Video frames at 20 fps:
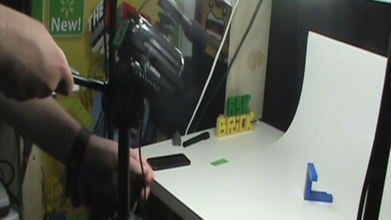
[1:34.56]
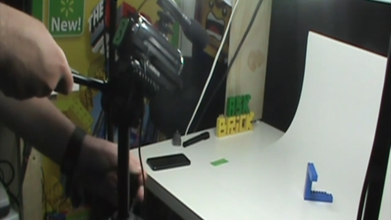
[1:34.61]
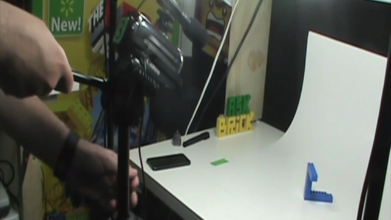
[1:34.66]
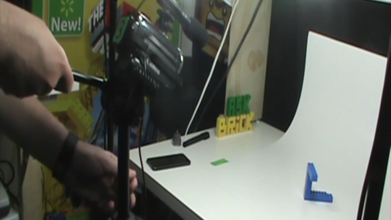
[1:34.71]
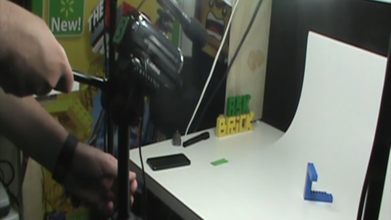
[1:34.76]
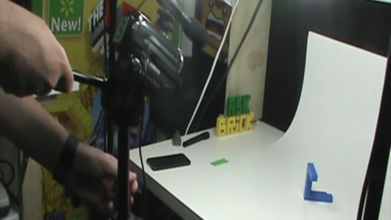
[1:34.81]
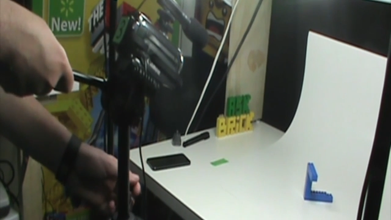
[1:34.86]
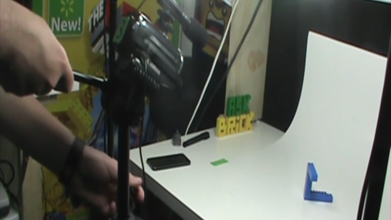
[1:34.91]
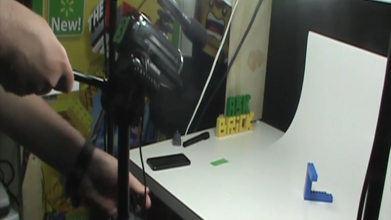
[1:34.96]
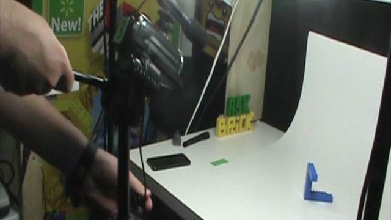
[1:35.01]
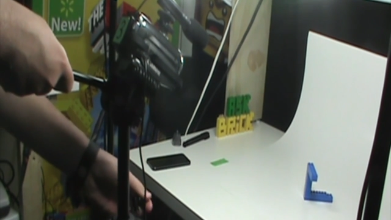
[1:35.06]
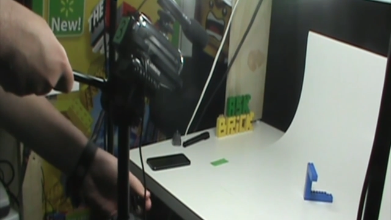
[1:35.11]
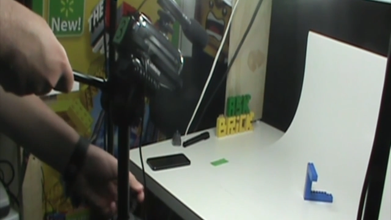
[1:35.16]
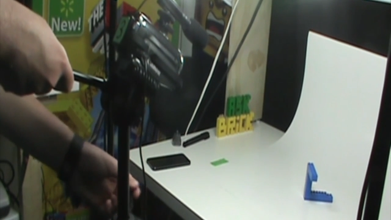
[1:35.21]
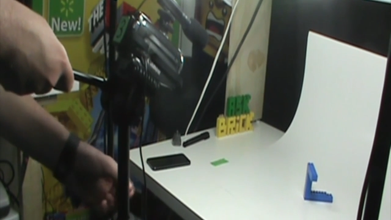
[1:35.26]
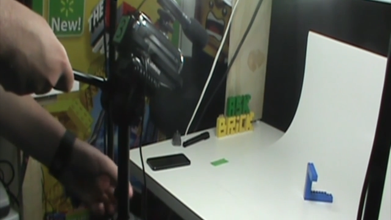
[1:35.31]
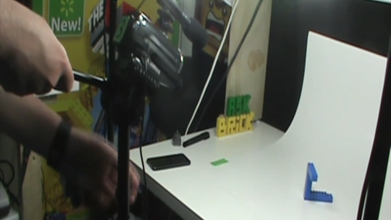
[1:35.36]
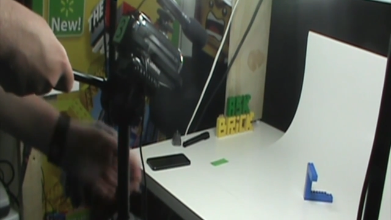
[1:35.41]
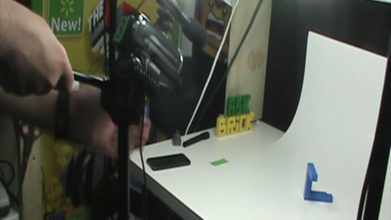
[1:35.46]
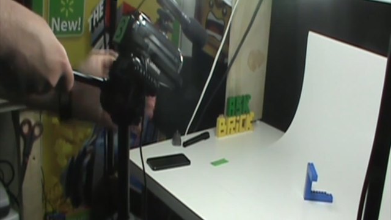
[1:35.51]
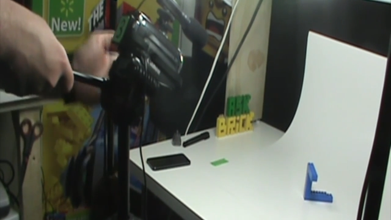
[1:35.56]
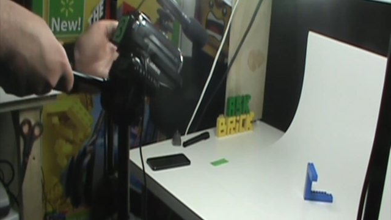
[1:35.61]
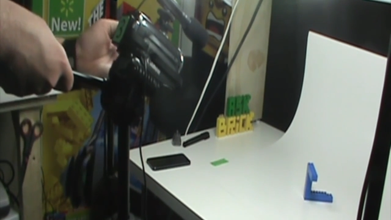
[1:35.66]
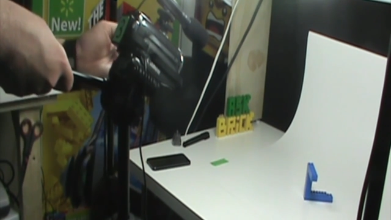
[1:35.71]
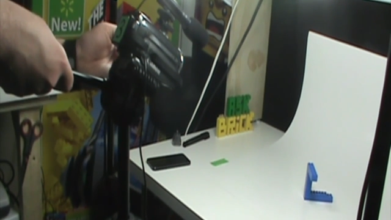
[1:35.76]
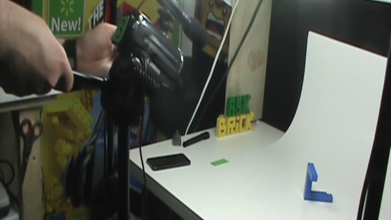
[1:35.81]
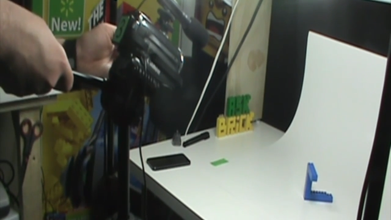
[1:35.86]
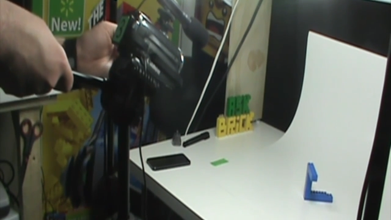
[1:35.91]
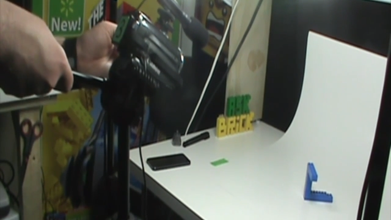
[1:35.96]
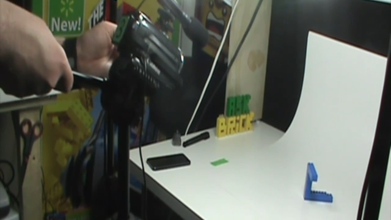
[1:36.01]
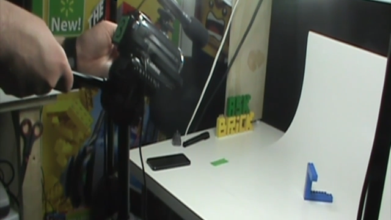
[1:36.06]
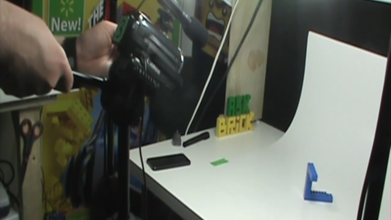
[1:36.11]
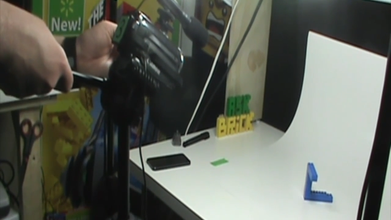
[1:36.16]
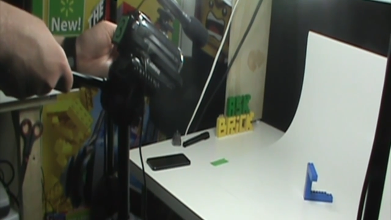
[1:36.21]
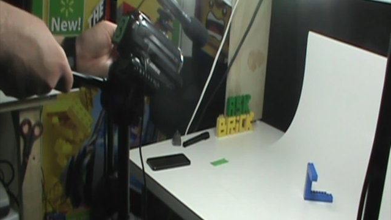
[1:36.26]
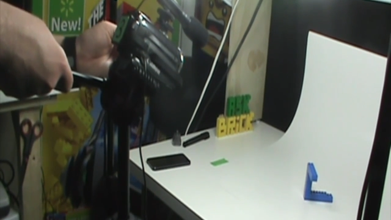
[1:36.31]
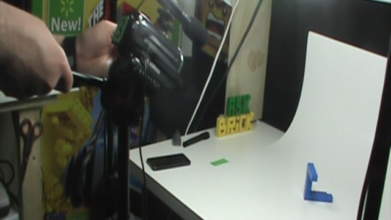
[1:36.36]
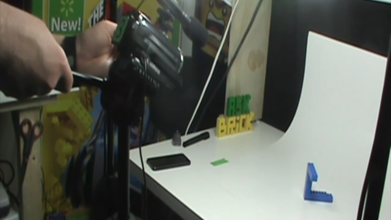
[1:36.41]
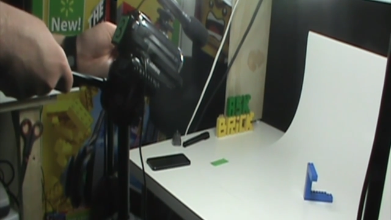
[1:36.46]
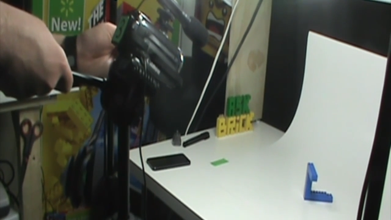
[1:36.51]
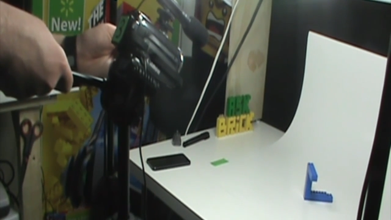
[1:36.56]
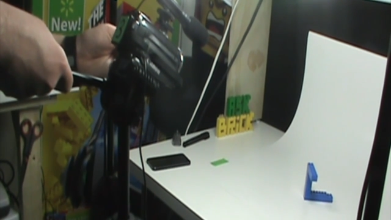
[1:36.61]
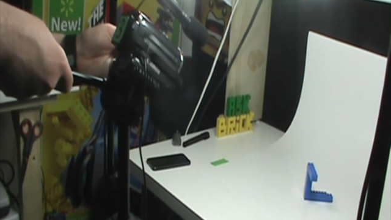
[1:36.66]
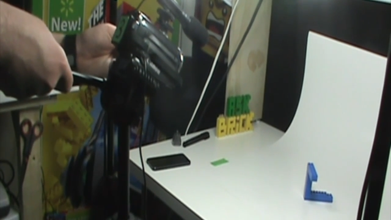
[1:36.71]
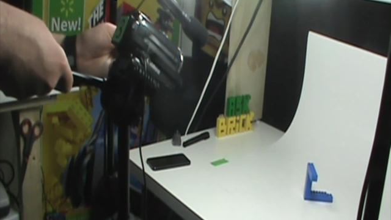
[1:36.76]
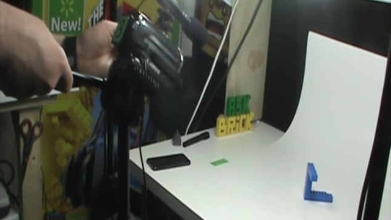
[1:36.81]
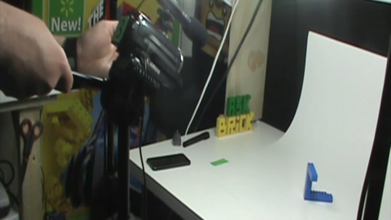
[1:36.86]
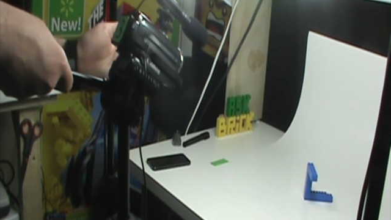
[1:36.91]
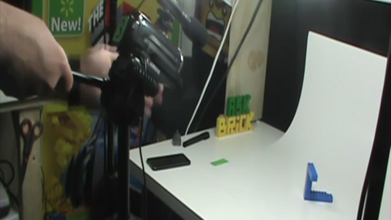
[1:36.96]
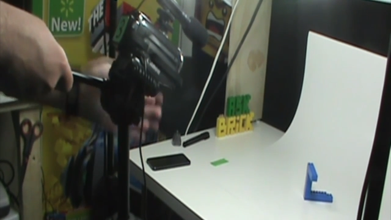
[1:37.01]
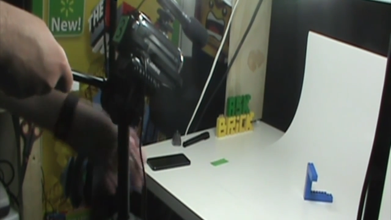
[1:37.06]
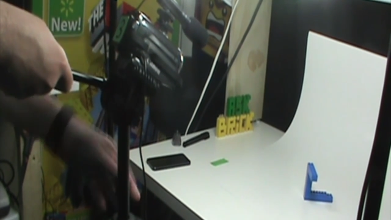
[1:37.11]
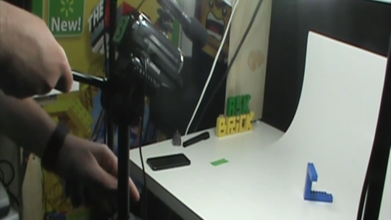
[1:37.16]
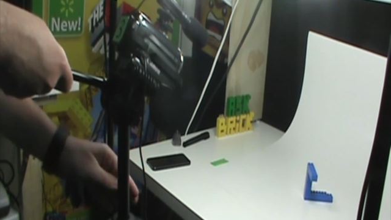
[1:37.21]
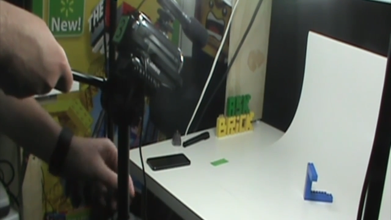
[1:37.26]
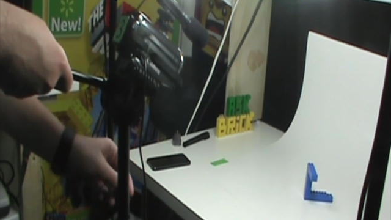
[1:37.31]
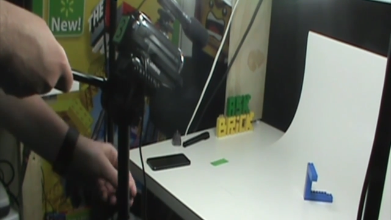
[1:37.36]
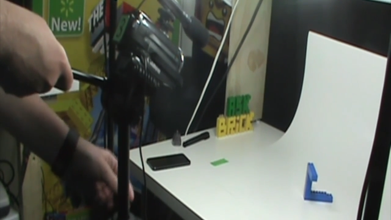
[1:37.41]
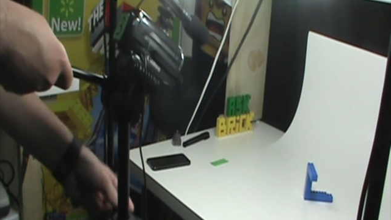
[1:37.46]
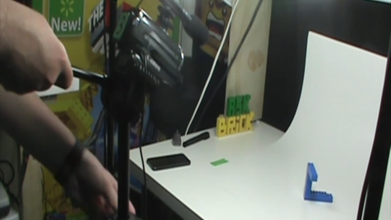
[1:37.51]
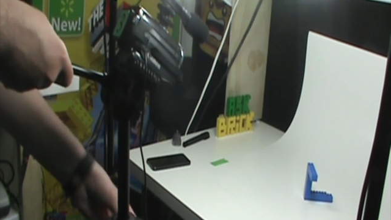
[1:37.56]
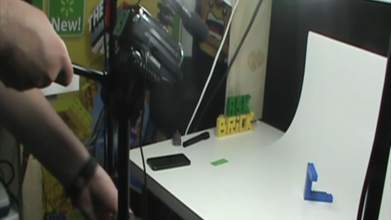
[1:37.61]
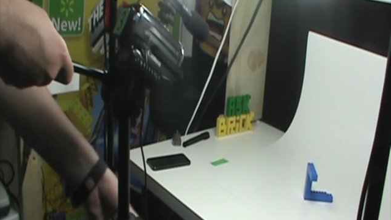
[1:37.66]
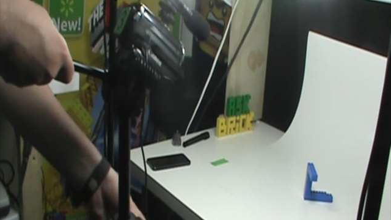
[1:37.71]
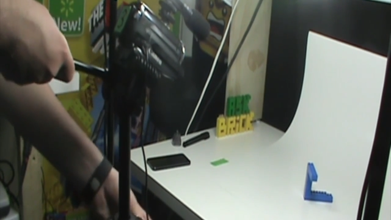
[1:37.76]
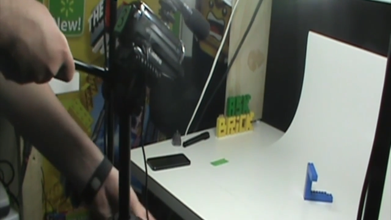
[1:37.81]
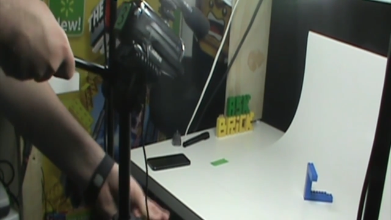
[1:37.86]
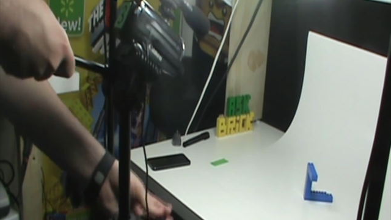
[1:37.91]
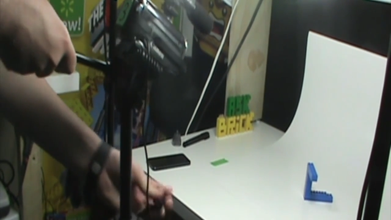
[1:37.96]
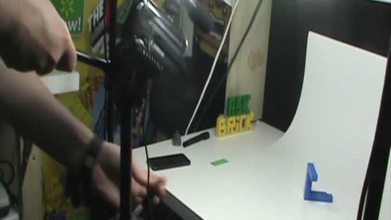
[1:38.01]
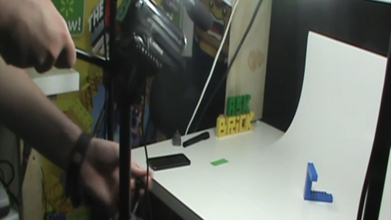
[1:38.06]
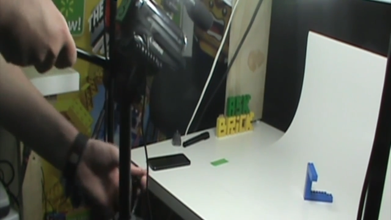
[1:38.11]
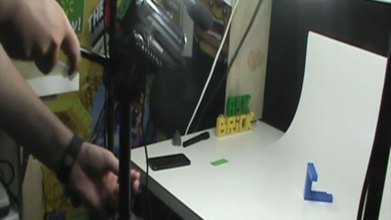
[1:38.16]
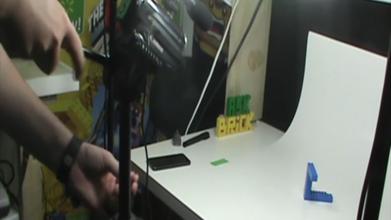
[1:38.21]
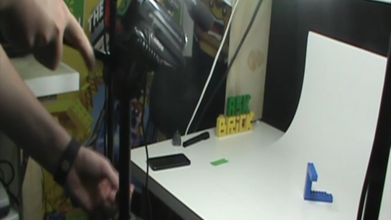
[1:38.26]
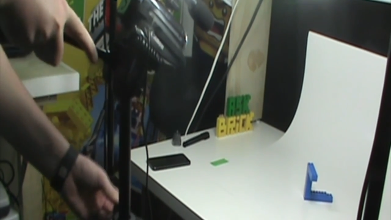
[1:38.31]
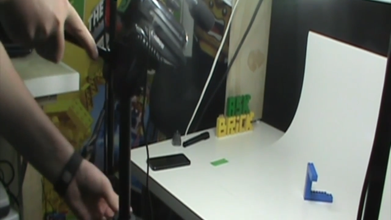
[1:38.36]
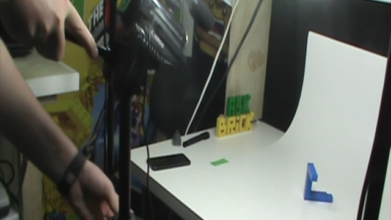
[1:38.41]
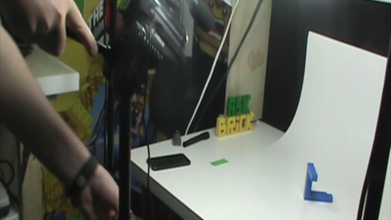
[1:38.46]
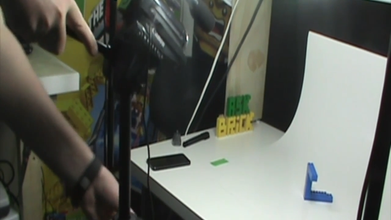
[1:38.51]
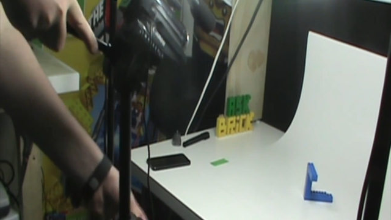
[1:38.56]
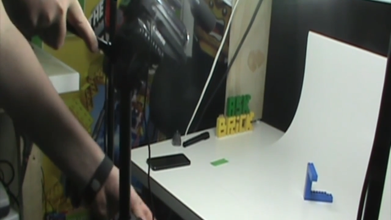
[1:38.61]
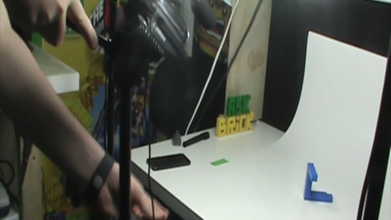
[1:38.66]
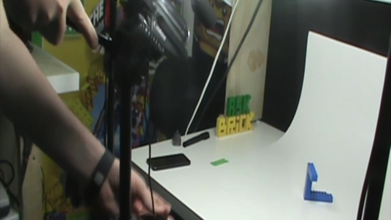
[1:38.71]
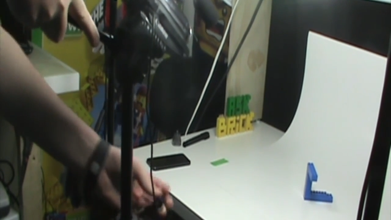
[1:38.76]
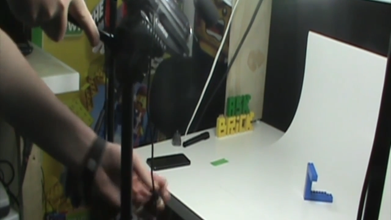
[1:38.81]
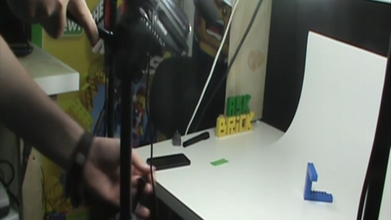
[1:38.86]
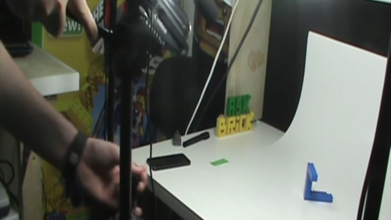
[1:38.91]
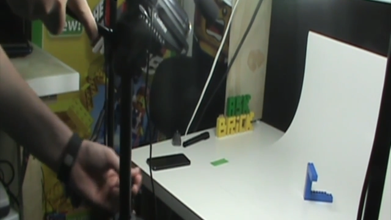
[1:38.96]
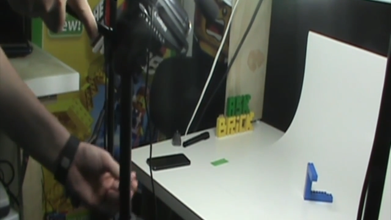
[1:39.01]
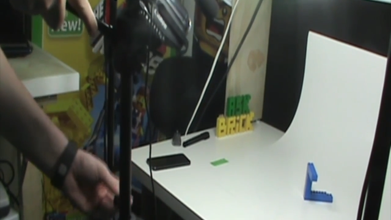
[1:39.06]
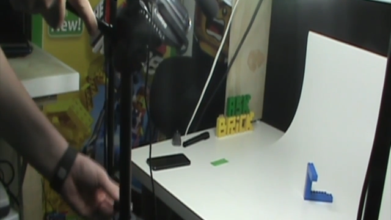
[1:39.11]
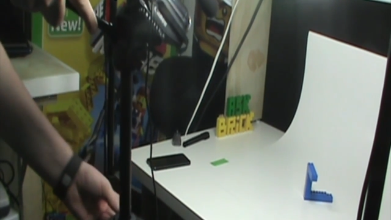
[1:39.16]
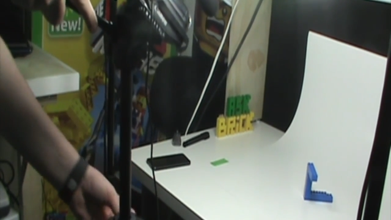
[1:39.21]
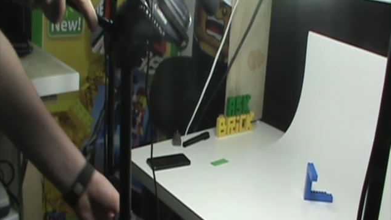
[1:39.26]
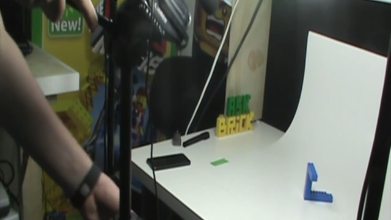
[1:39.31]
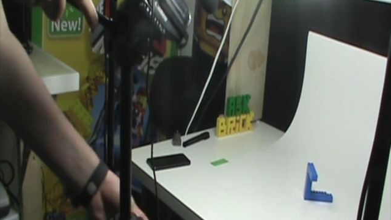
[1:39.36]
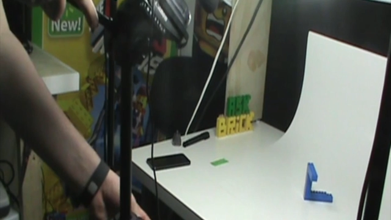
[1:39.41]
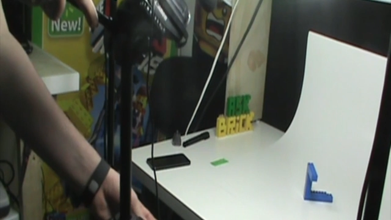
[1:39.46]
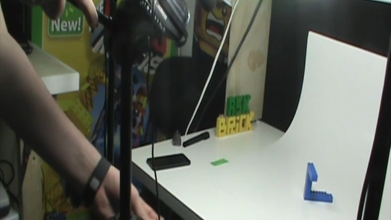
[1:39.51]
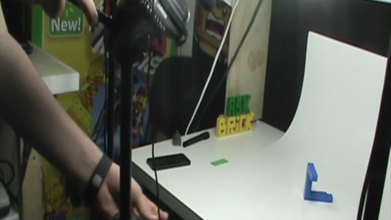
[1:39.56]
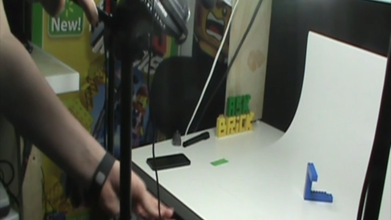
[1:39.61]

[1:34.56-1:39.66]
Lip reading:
No face is visible, so there are no lips to read.